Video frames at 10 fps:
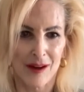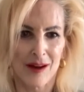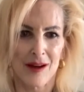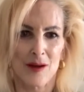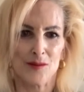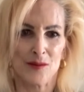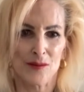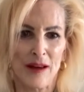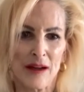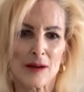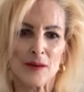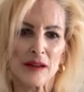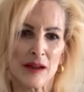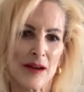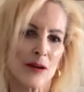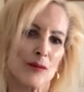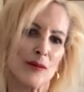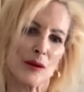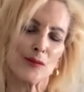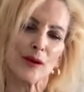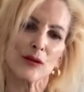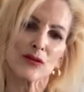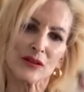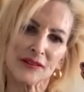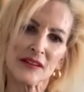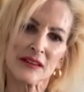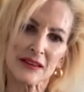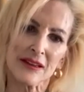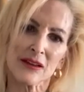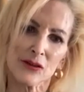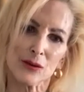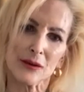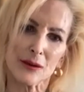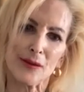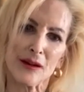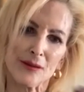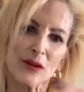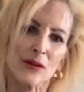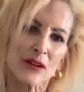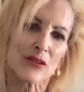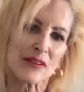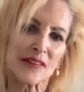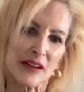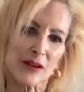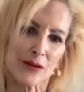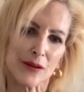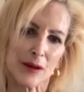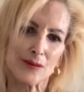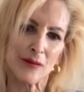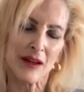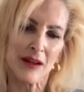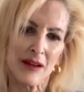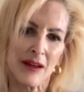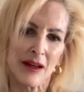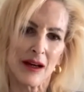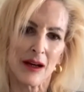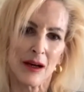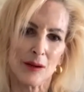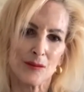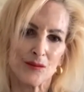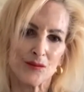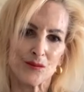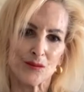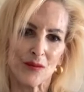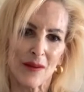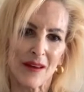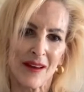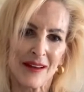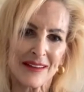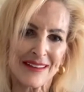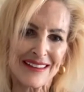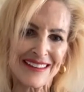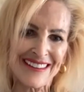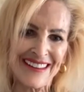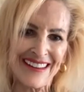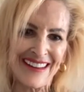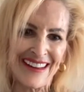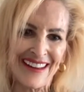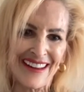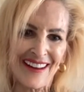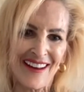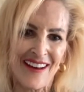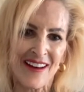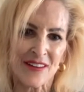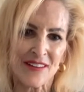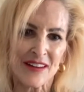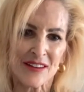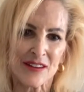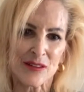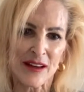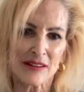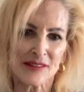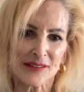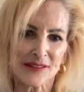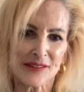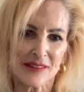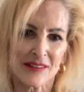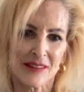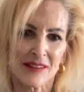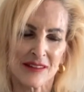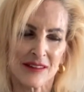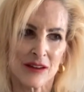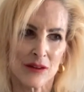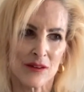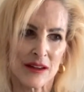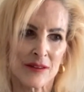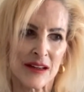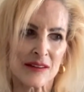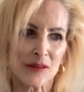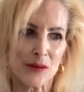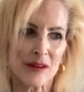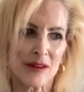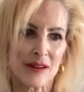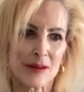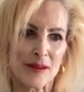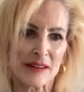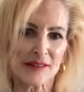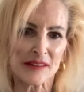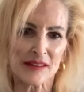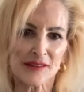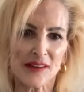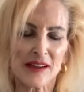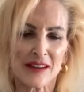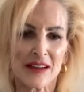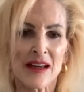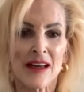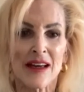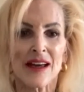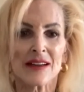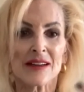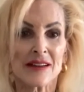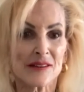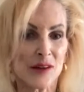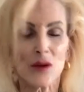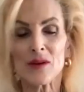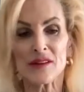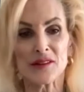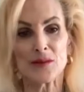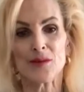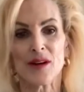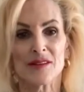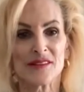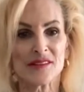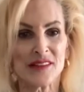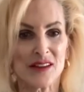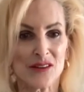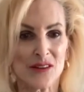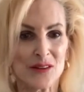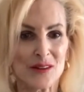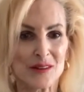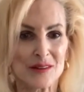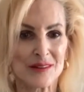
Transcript: Um, and I mean, I don't mean approaches intellectually, but I mean you can just hear them. Um, and I think that that's uh, you know that's one thing that makes it exciting, and it's always improvisational,